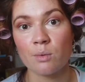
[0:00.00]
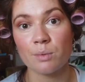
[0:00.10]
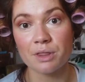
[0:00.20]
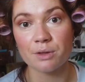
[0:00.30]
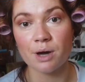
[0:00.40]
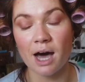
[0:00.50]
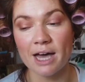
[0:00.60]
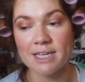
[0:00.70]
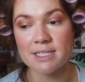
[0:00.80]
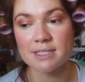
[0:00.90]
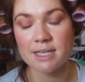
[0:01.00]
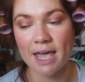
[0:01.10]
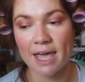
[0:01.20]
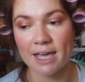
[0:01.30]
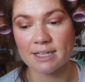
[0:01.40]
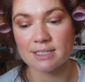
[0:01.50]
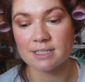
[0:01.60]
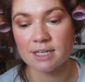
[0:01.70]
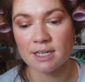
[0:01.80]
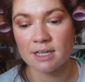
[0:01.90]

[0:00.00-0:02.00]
with you guys, and